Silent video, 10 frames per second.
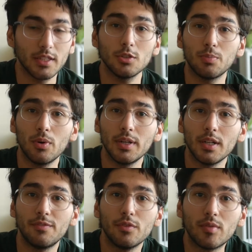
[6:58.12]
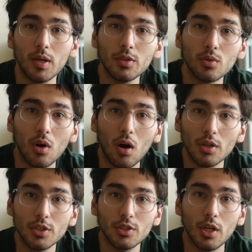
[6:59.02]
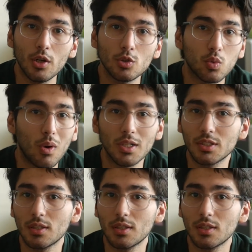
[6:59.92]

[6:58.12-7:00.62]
this point, if you've gone through all your notes, watched the